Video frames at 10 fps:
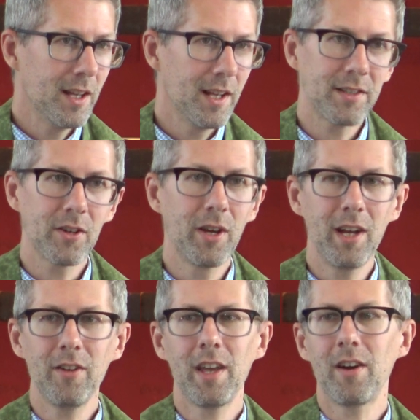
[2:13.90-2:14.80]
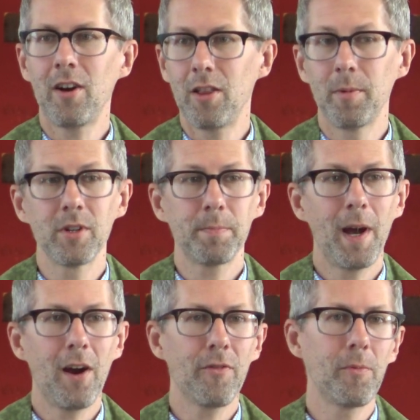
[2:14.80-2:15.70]
And so here they are, those
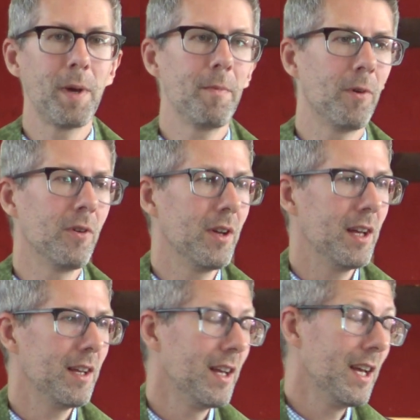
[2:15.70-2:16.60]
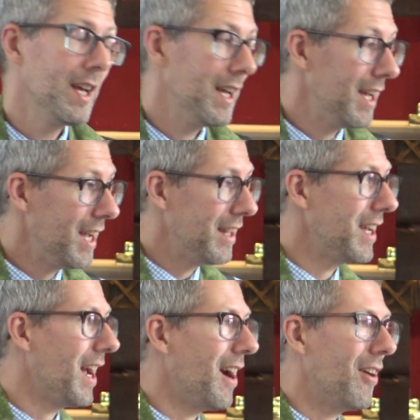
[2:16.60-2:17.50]
powerful people in
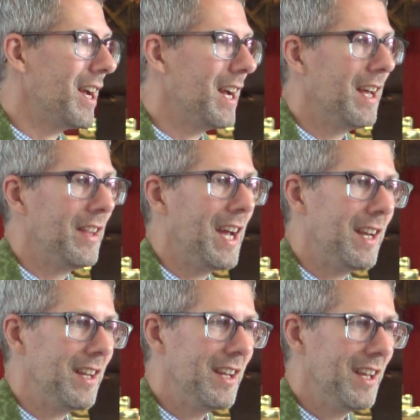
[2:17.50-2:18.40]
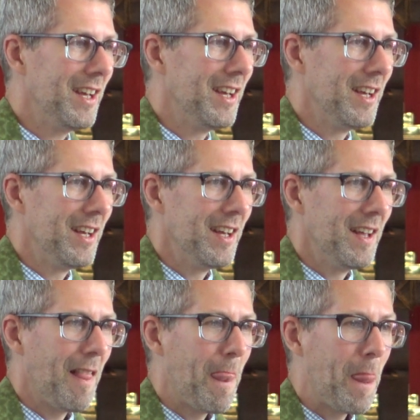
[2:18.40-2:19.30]
the area, and then
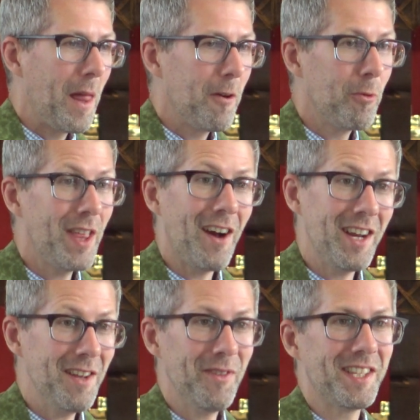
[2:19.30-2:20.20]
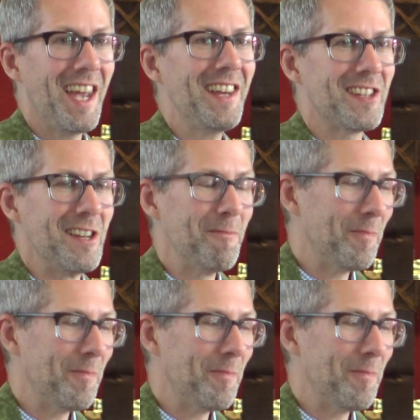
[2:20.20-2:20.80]
without invitation,